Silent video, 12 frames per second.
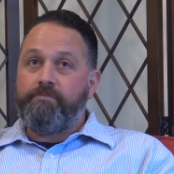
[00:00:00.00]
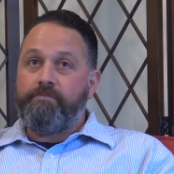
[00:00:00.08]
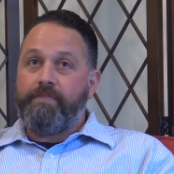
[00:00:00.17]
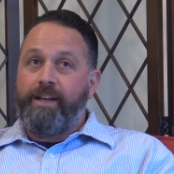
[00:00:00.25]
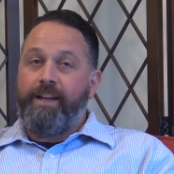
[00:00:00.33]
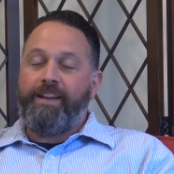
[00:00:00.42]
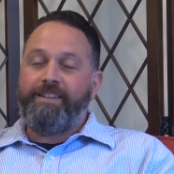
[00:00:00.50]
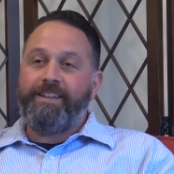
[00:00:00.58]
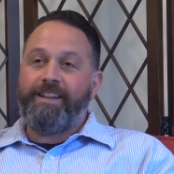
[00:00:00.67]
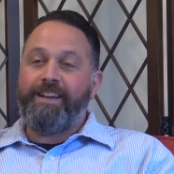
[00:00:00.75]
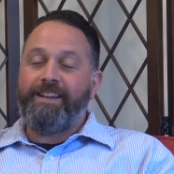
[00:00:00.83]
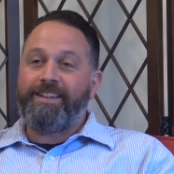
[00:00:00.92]
And
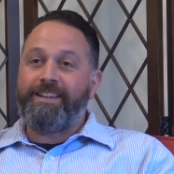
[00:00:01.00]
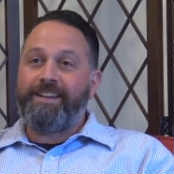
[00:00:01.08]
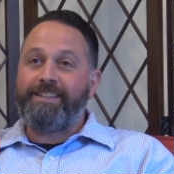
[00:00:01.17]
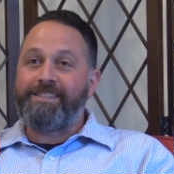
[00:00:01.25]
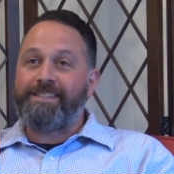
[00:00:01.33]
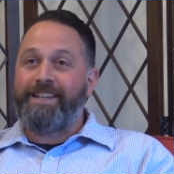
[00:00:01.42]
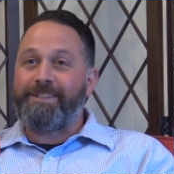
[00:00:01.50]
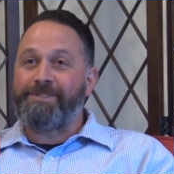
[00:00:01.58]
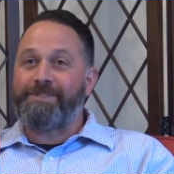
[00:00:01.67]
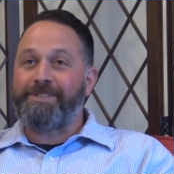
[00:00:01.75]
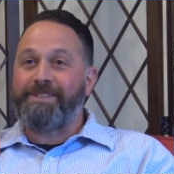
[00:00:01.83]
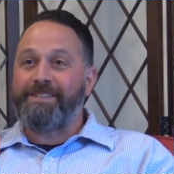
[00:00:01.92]
then I had a guidance
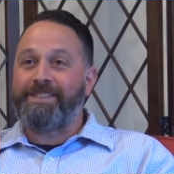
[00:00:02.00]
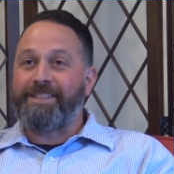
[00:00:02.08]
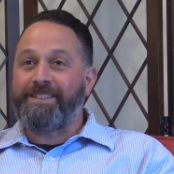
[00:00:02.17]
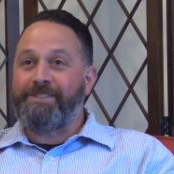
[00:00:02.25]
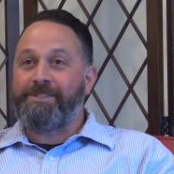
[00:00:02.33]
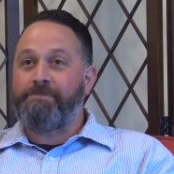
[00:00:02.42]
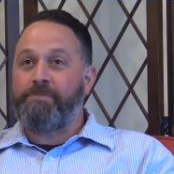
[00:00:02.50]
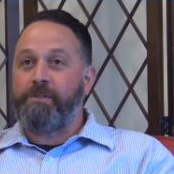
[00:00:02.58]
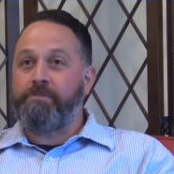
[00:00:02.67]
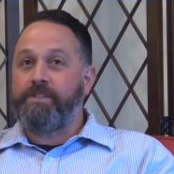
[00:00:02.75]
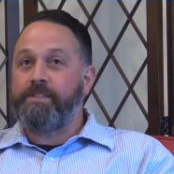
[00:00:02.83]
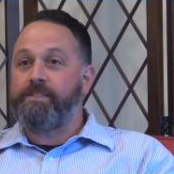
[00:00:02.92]
counselor in the English
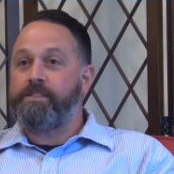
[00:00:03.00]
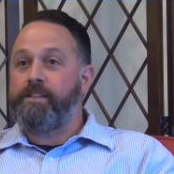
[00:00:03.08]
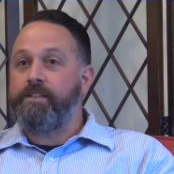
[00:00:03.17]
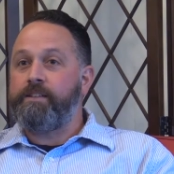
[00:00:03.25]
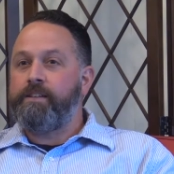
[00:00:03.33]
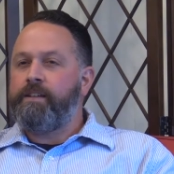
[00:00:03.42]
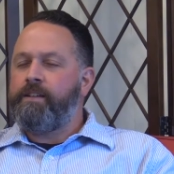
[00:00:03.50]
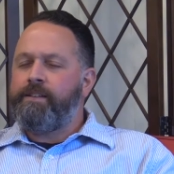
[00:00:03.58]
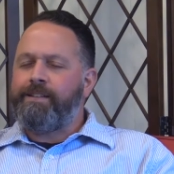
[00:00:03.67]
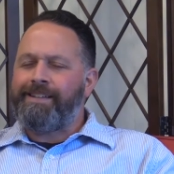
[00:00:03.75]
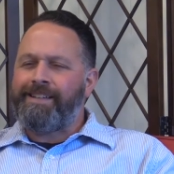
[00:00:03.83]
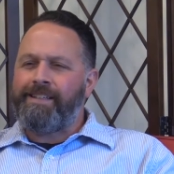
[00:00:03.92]
department that said,
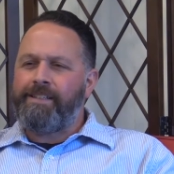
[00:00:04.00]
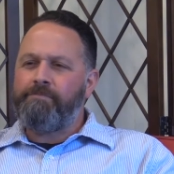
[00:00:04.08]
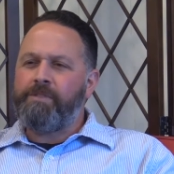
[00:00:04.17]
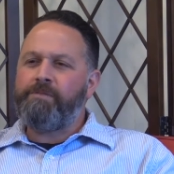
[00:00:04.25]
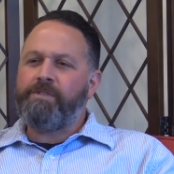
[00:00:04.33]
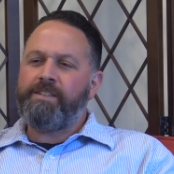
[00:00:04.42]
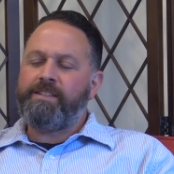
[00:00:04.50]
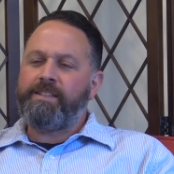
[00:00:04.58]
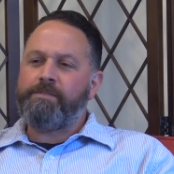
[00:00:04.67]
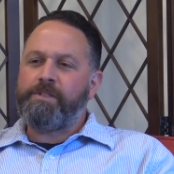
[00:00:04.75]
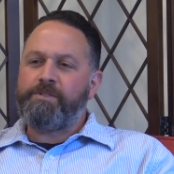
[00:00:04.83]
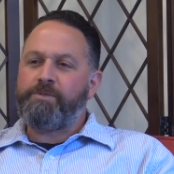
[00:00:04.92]
you might want to think
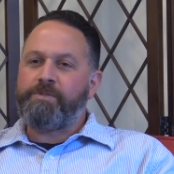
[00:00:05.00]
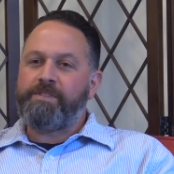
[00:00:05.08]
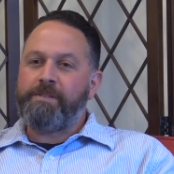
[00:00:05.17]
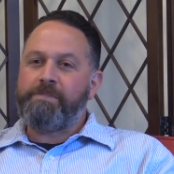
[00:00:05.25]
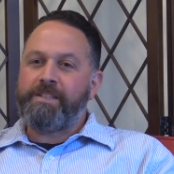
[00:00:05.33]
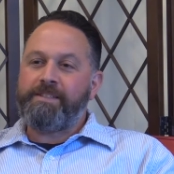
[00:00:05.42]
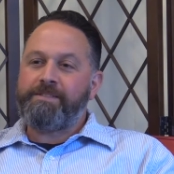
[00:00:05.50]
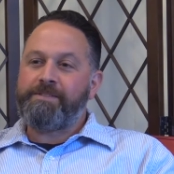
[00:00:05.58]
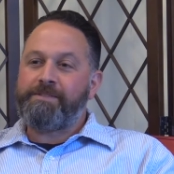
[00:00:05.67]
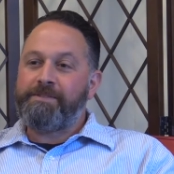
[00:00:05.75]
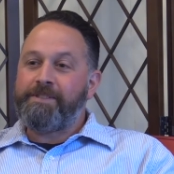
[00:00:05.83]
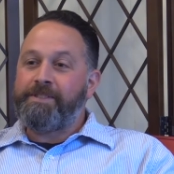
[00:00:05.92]
about doing something
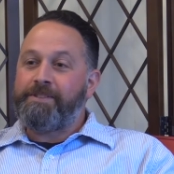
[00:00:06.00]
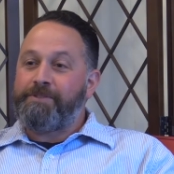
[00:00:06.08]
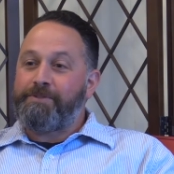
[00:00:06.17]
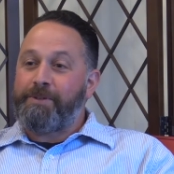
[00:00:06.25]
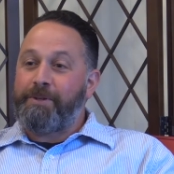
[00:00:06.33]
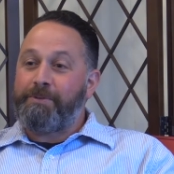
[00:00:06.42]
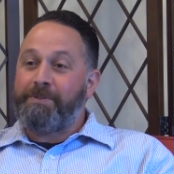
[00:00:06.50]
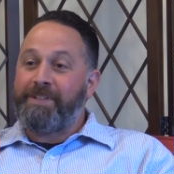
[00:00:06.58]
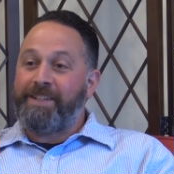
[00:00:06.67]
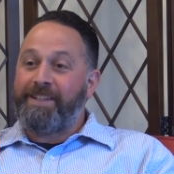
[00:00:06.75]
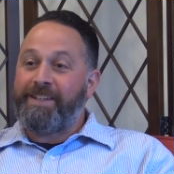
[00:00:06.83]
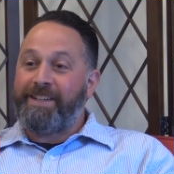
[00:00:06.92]
else. So
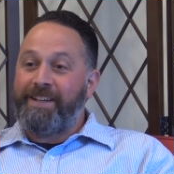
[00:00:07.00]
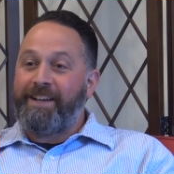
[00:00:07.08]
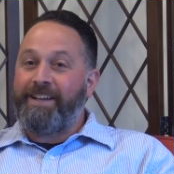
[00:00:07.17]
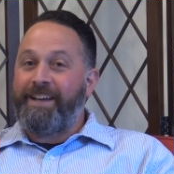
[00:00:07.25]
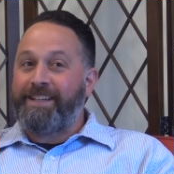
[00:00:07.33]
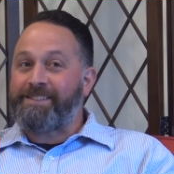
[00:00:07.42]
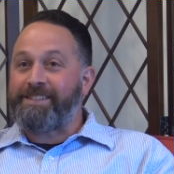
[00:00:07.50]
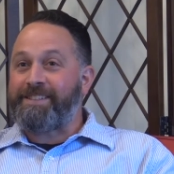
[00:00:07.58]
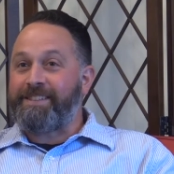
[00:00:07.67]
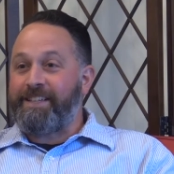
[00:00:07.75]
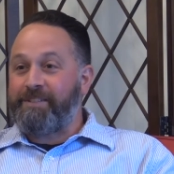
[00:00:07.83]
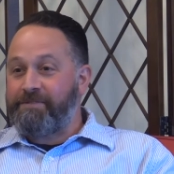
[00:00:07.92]
I actually
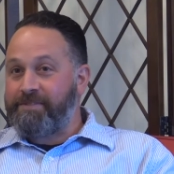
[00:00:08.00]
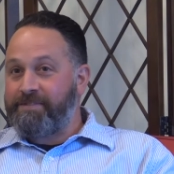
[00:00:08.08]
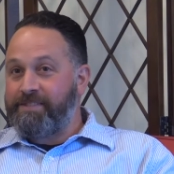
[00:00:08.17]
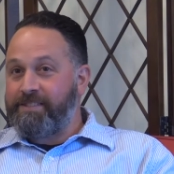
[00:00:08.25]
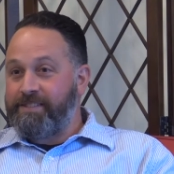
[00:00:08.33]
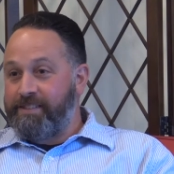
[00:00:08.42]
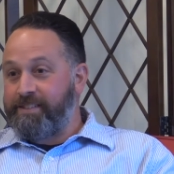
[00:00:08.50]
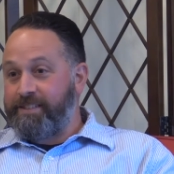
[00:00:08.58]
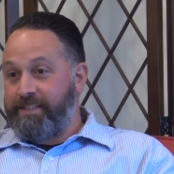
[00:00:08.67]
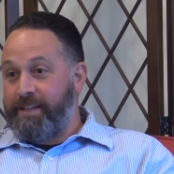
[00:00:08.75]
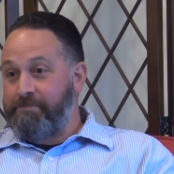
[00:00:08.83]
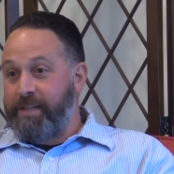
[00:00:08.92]
left
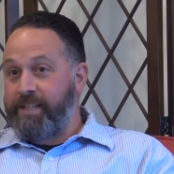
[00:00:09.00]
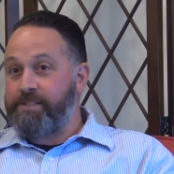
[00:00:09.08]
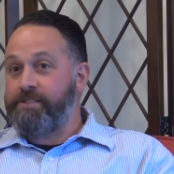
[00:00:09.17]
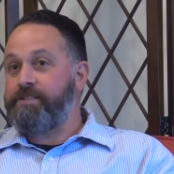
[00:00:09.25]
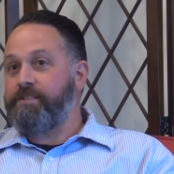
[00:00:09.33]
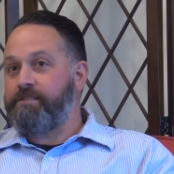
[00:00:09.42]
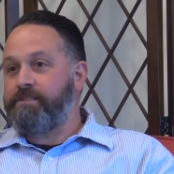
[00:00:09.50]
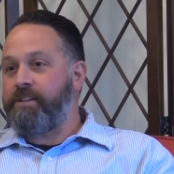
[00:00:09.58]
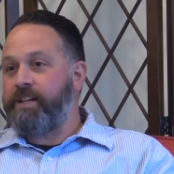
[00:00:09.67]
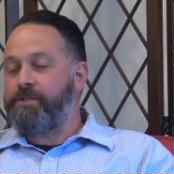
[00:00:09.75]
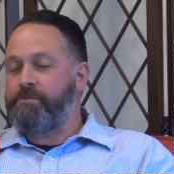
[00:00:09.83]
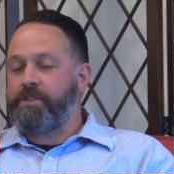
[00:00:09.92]
that major and
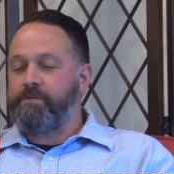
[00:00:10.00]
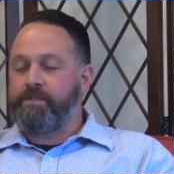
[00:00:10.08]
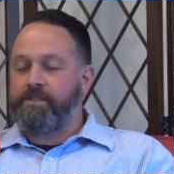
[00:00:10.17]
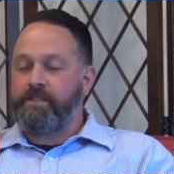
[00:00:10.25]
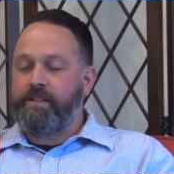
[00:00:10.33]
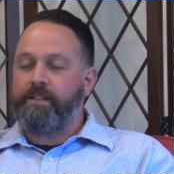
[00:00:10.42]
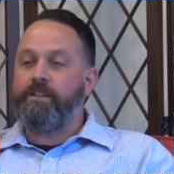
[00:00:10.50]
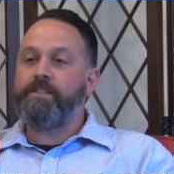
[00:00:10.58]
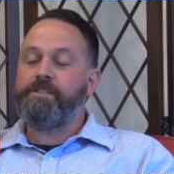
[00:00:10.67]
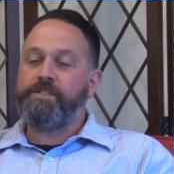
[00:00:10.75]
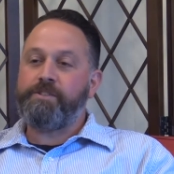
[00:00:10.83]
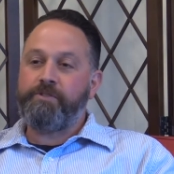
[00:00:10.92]
graduated with a
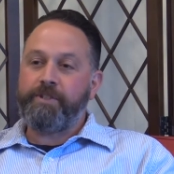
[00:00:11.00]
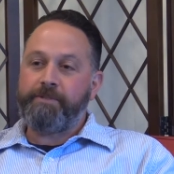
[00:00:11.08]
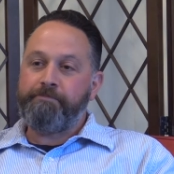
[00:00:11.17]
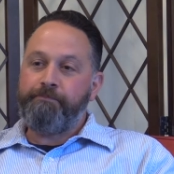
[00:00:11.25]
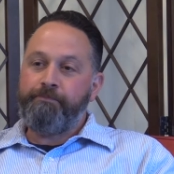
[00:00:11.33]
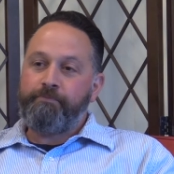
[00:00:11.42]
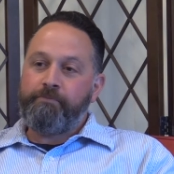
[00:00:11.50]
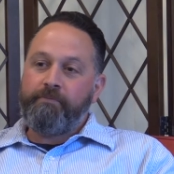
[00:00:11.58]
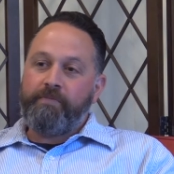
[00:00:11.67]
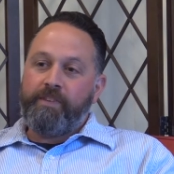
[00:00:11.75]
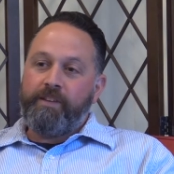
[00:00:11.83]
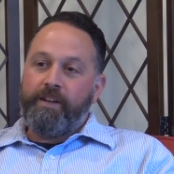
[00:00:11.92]
psychology degree.
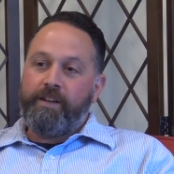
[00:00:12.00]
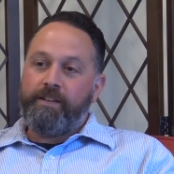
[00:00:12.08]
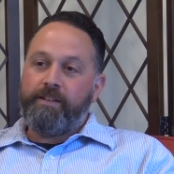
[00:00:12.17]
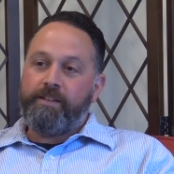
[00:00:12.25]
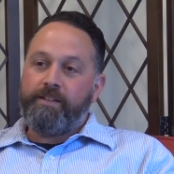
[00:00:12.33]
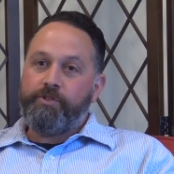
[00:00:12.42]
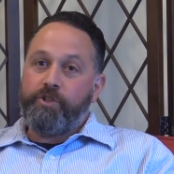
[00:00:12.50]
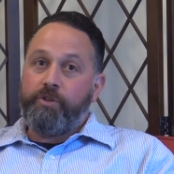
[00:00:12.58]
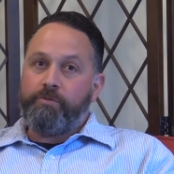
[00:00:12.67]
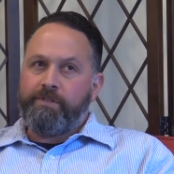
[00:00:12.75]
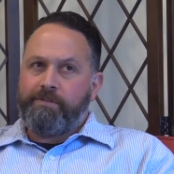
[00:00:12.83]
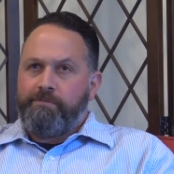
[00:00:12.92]
And the
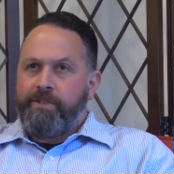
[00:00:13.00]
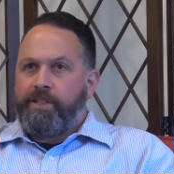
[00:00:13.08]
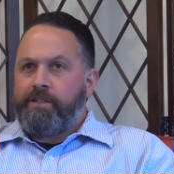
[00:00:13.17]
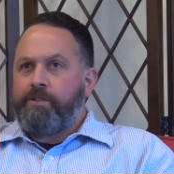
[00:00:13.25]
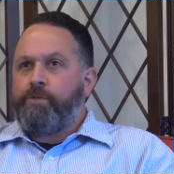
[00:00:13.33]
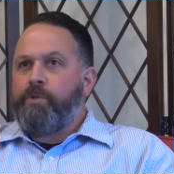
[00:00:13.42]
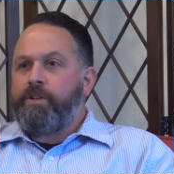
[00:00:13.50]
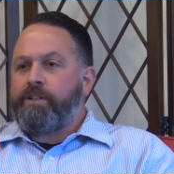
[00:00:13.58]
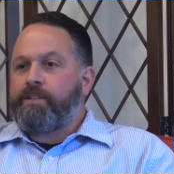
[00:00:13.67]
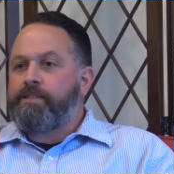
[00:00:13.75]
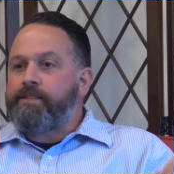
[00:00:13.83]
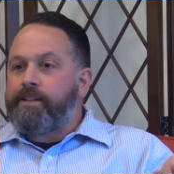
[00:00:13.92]
joke was, where are you going to go work?
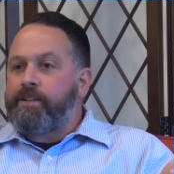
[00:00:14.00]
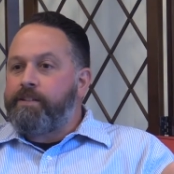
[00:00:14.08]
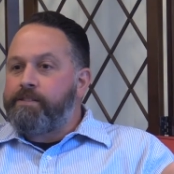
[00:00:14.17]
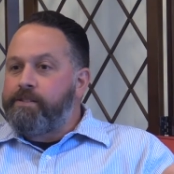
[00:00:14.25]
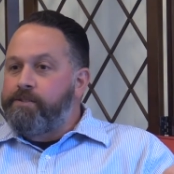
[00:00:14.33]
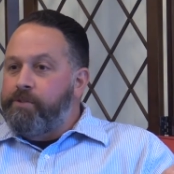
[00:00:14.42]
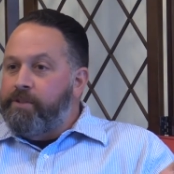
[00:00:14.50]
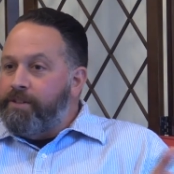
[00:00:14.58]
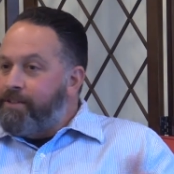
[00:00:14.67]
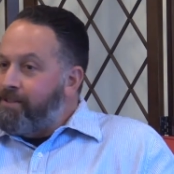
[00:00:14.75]
At a psychology store?